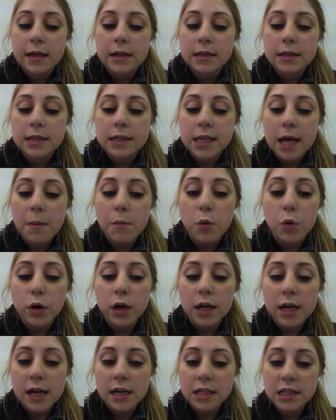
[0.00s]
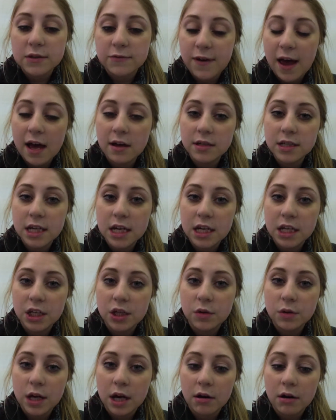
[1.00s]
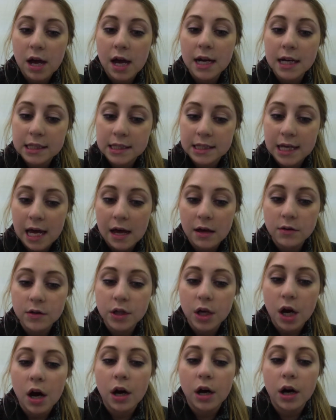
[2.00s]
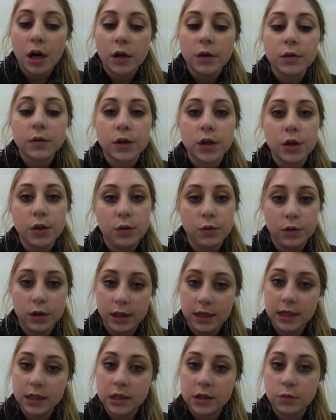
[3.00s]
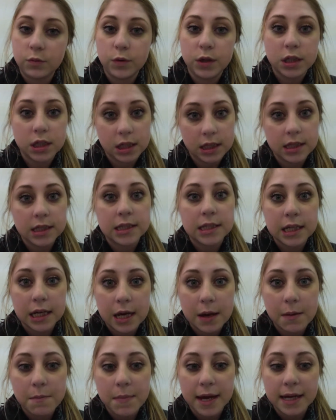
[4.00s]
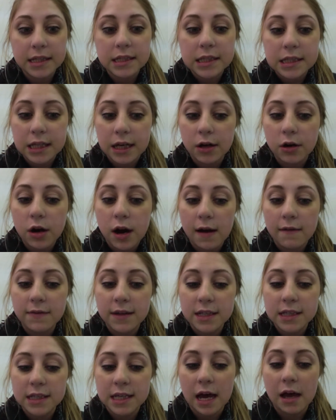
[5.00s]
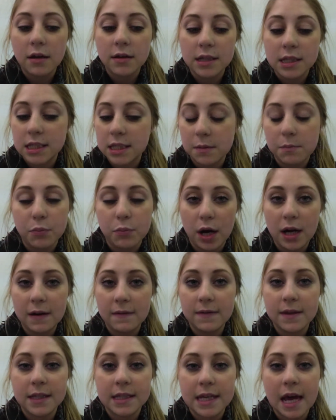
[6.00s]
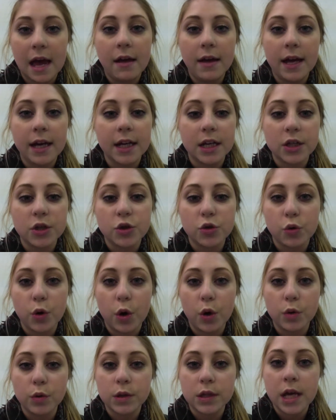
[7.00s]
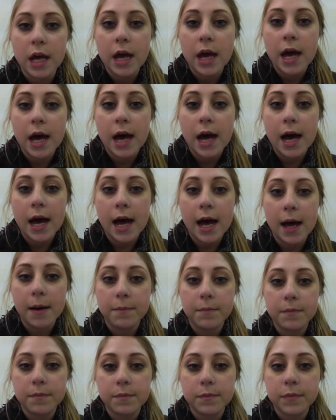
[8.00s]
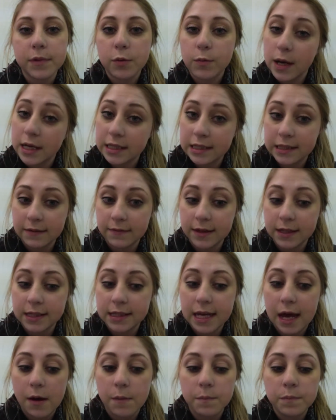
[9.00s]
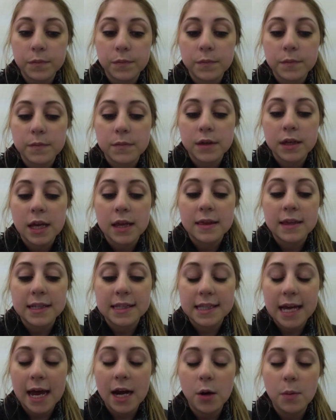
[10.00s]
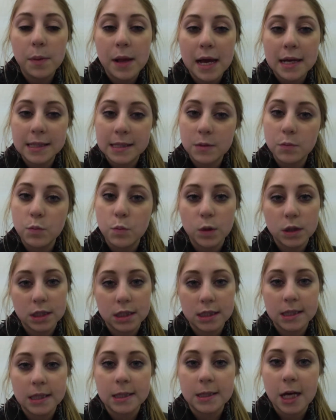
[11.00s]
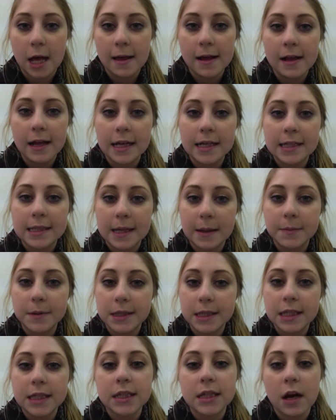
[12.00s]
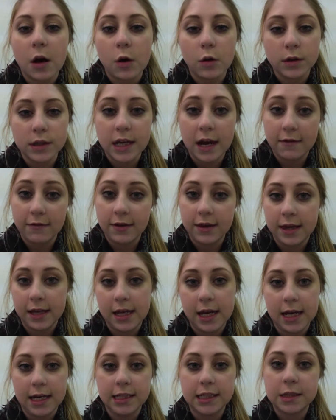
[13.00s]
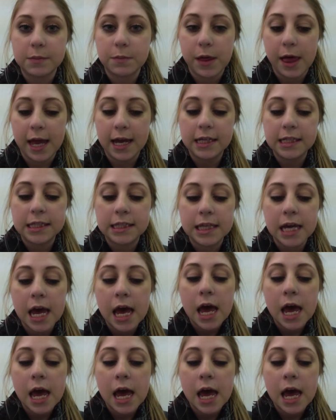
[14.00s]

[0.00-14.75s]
organelles found in eukaryotic cells are the nucleus, which is the command center of the cell. It's the brain of the cell and controls the rest of the cell. The cytoplasm, which is a jelly-like substance that holds everything in its place.